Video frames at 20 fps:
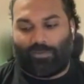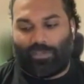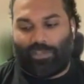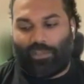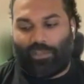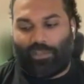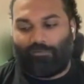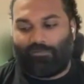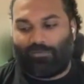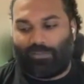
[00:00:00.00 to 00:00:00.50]
been
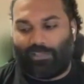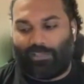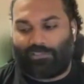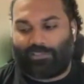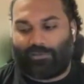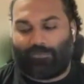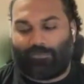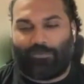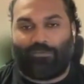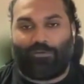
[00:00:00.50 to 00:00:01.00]
helpful. Like,
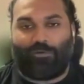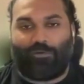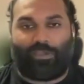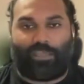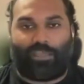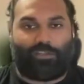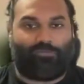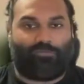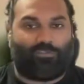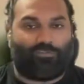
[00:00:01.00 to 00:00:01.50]
so before we
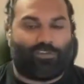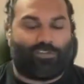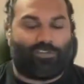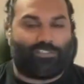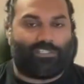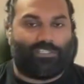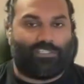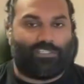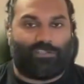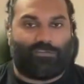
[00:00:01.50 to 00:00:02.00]
had
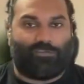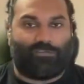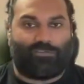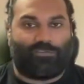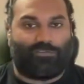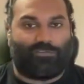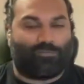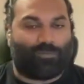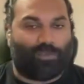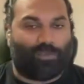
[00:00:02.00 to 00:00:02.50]
reverse ETL
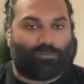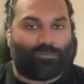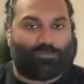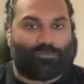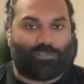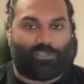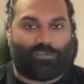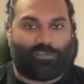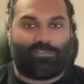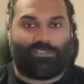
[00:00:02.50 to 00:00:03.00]
tools, people
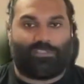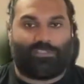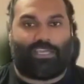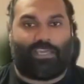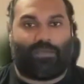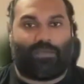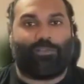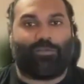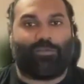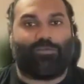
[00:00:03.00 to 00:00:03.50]
would go to
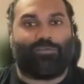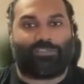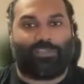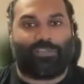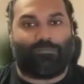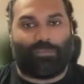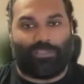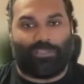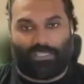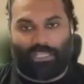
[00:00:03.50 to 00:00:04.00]
Tableau or
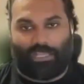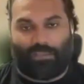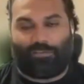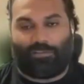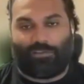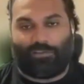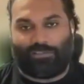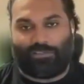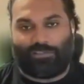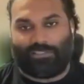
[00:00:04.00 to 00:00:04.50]
something,
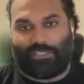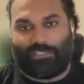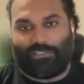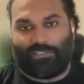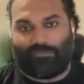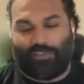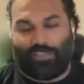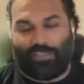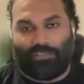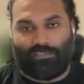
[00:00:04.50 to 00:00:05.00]
download a
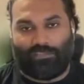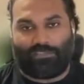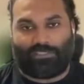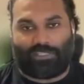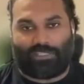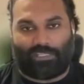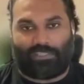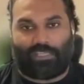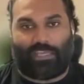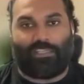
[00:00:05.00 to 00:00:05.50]
CSV and
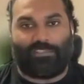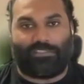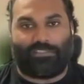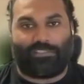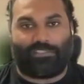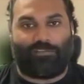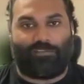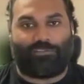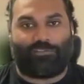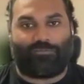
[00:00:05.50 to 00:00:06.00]
stick that into
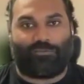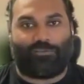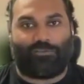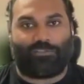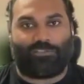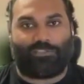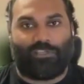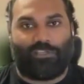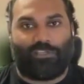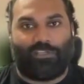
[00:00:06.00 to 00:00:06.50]

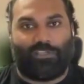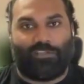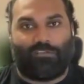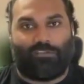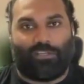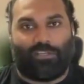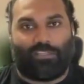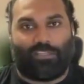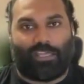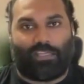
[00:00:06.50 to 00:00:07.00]
Salesforce,
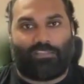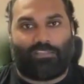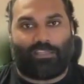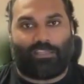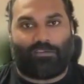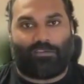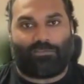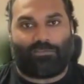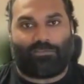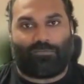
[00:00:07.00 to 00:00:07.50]
right?
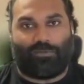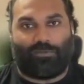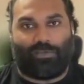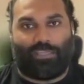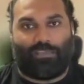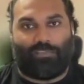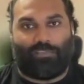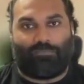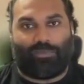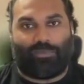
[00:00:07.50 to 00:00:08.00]
That was the
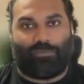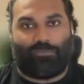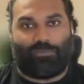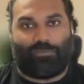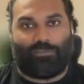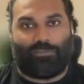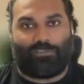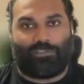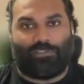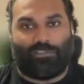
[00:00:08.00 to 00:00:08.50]
way people
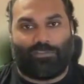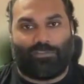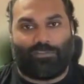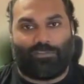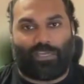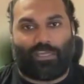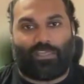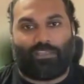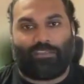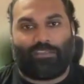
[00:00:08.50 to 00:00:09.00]
used to do
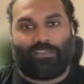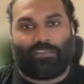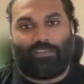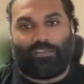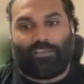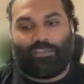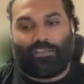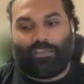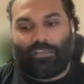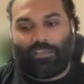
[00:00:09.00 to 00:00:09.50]
that.
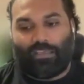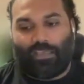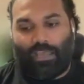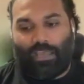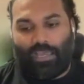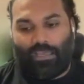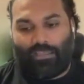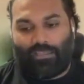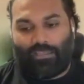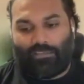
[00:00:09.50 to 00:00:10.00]

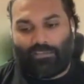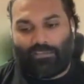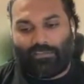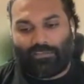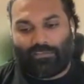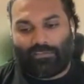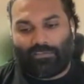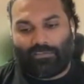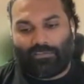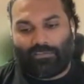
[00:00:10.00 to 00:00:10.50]
And
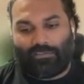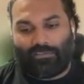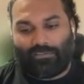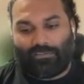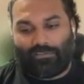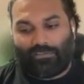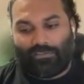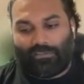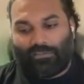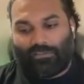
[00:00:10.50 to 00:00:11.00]

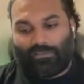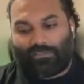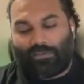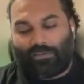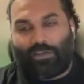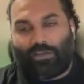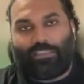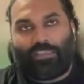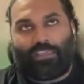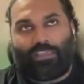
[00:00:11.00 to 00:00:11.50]
so
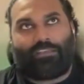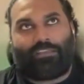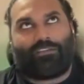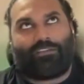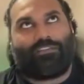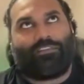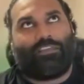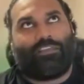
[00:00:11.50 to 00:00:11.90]
I think,